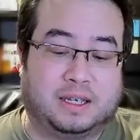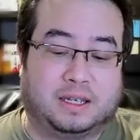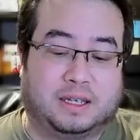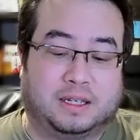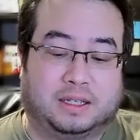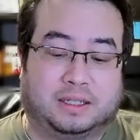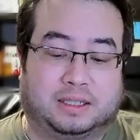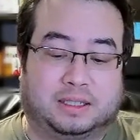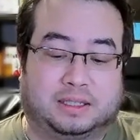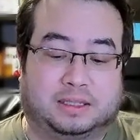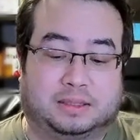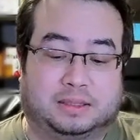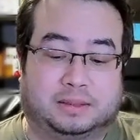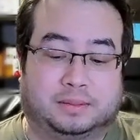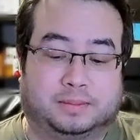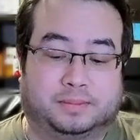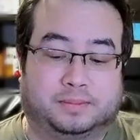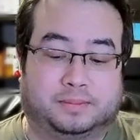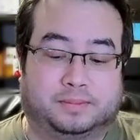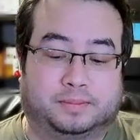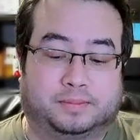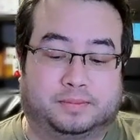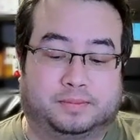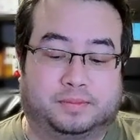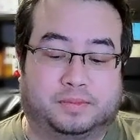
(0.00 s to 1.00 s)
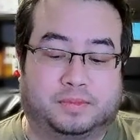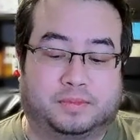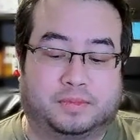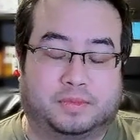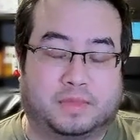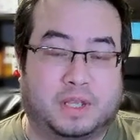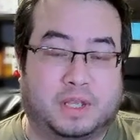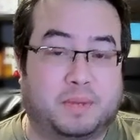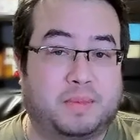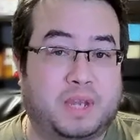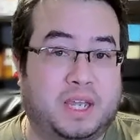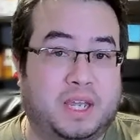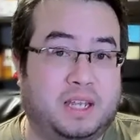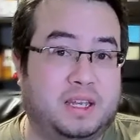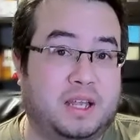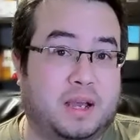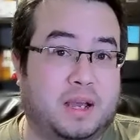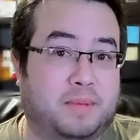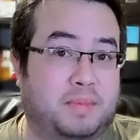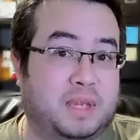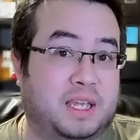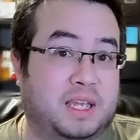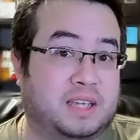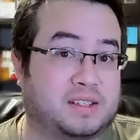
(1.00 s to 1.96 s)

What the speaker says: they may not be